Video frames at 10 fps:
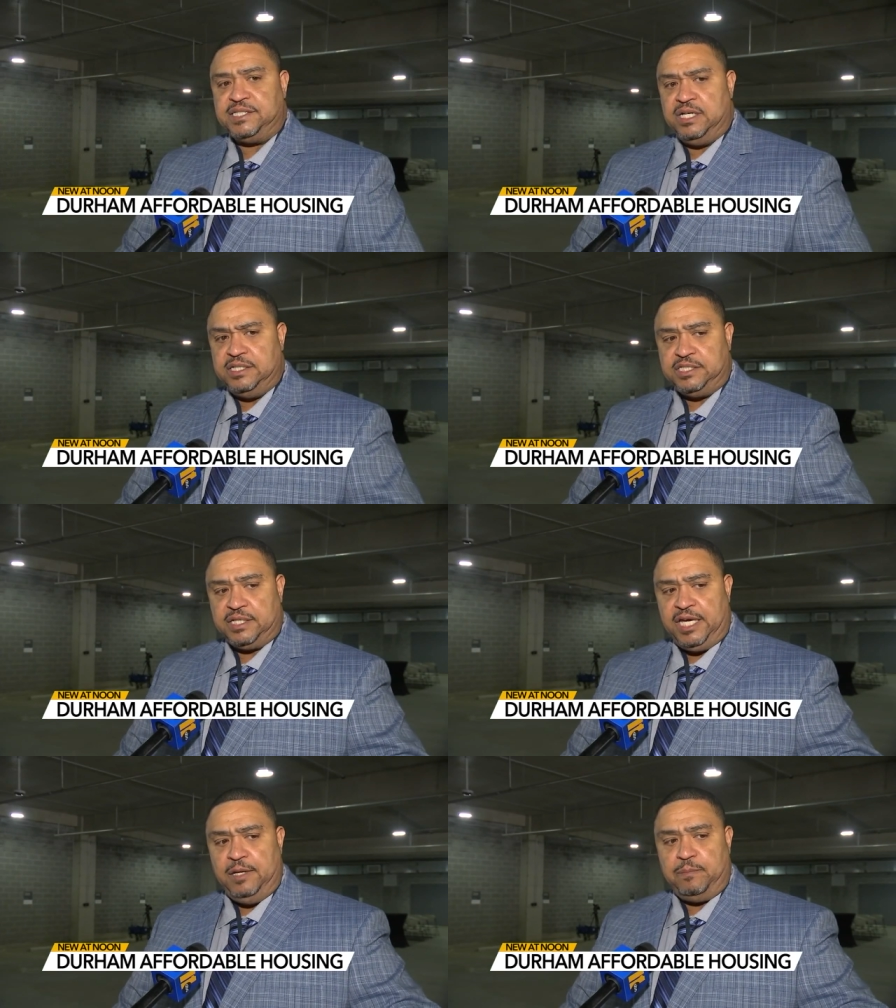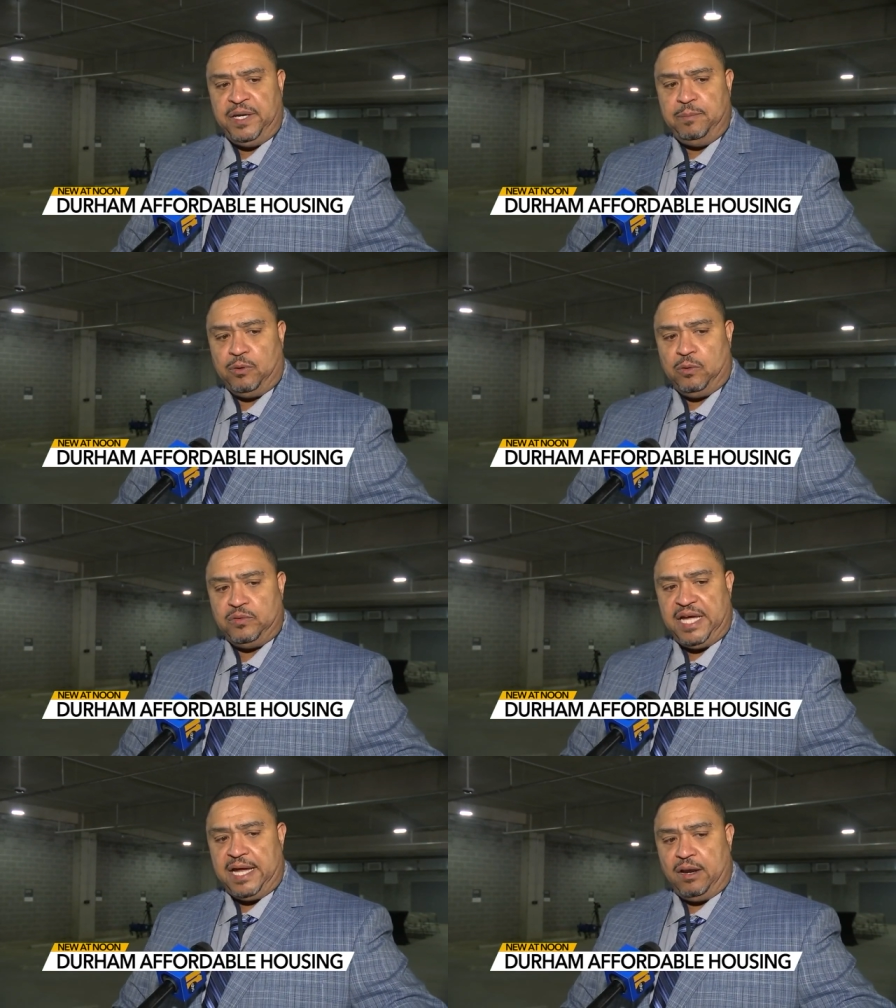it's good to keep
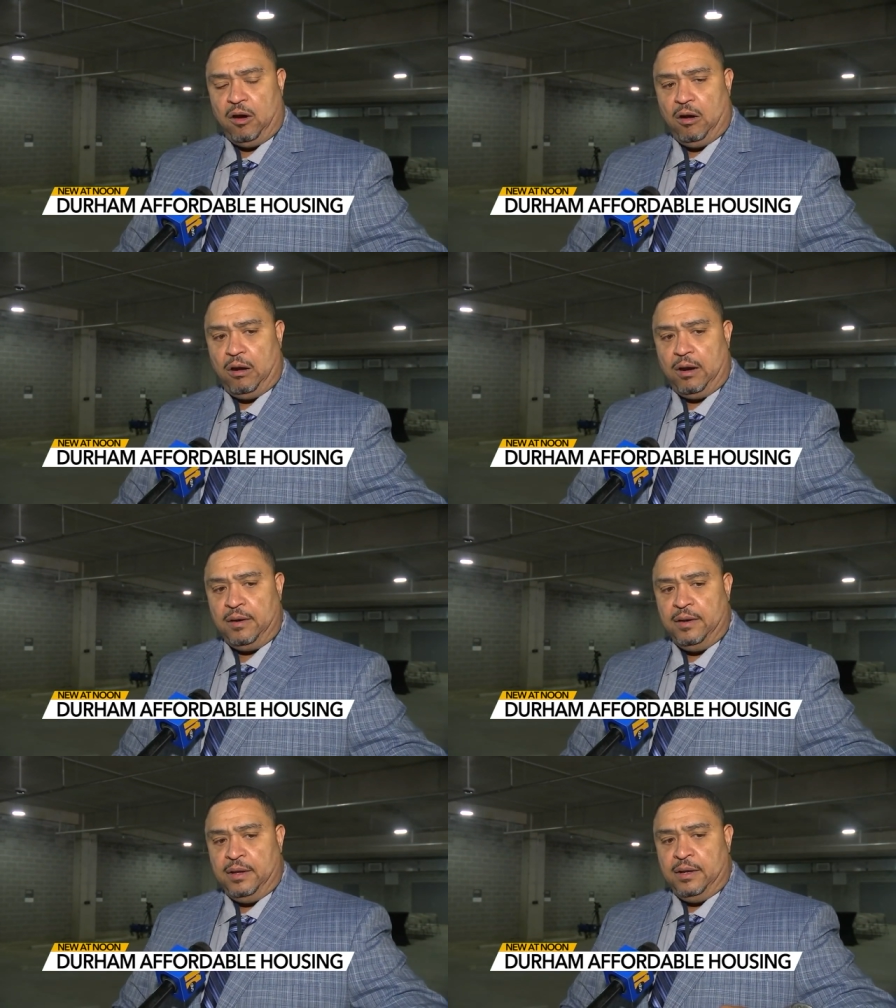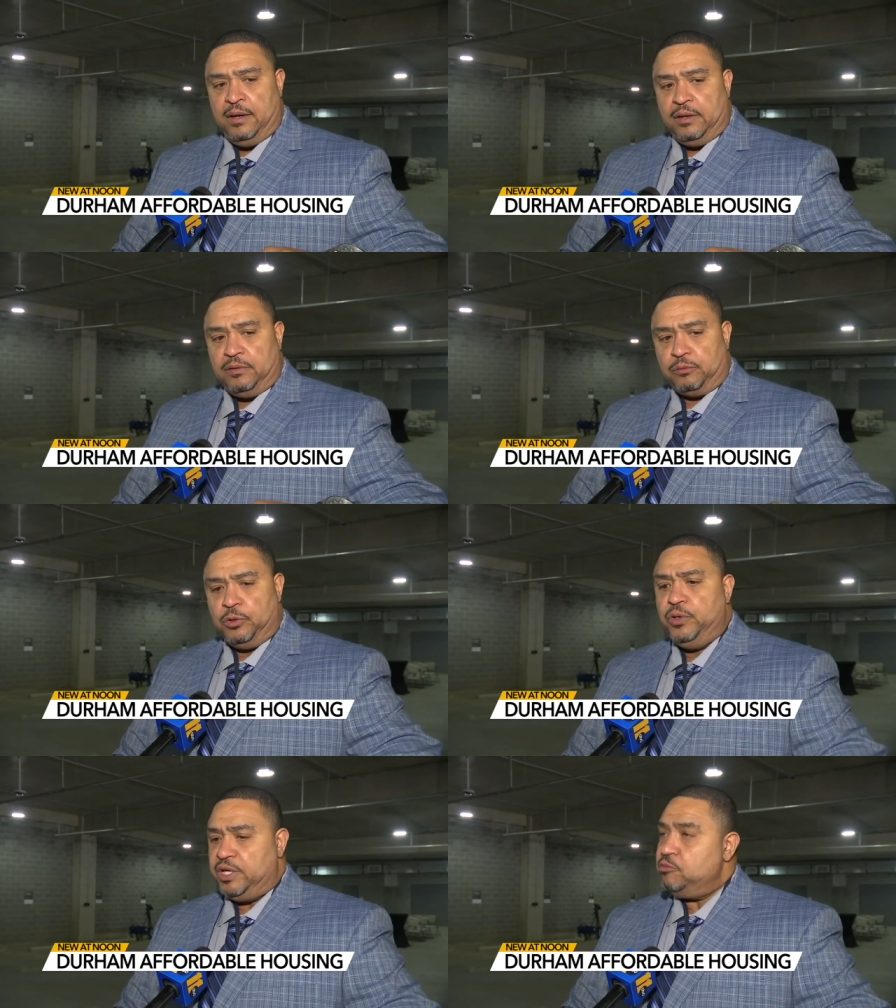people that are
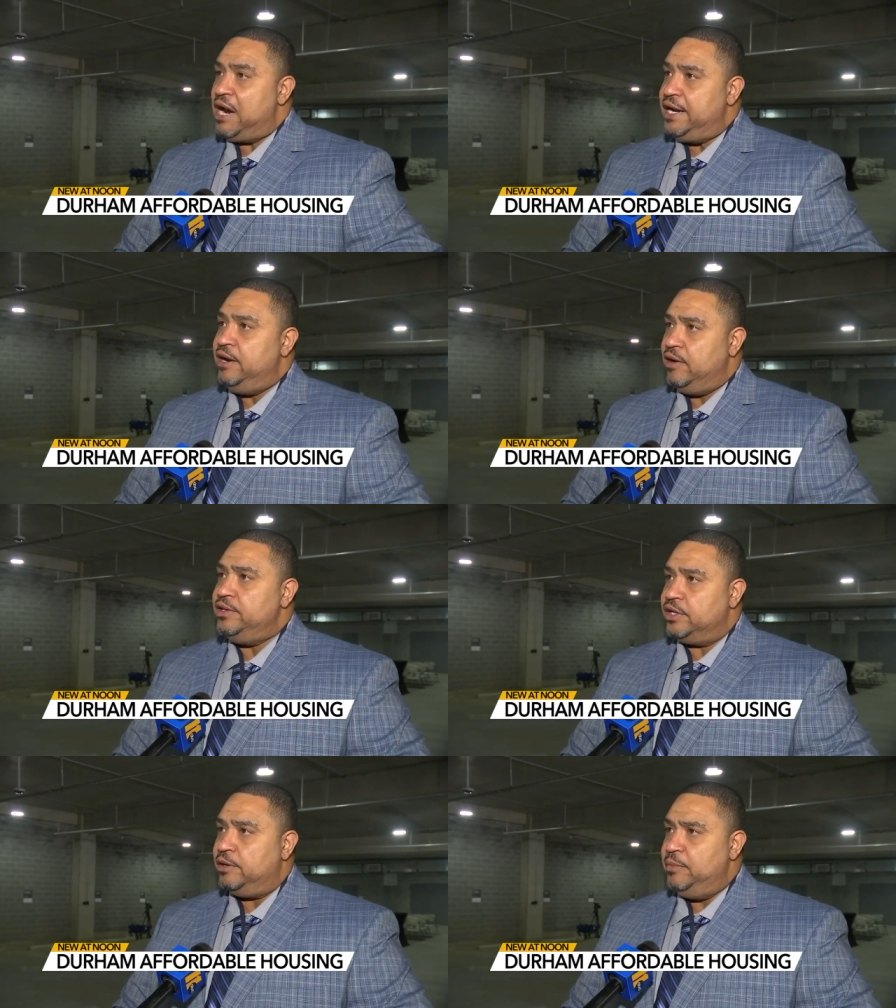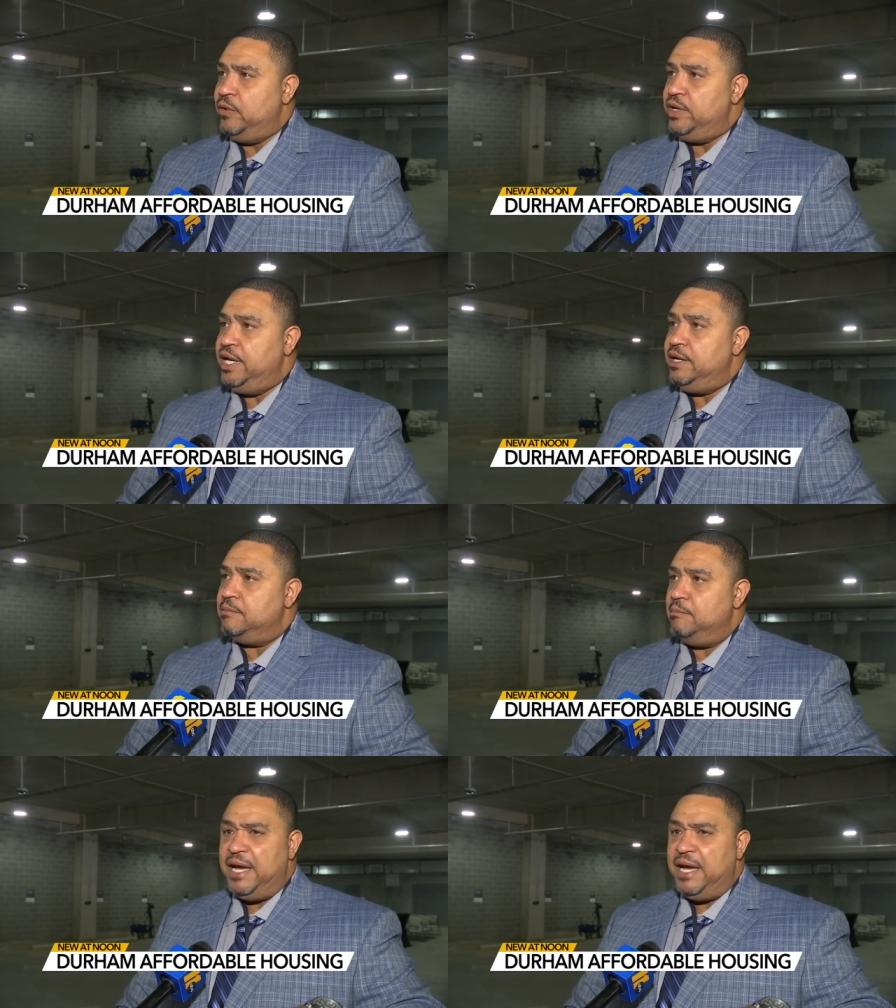rooted right here in the community.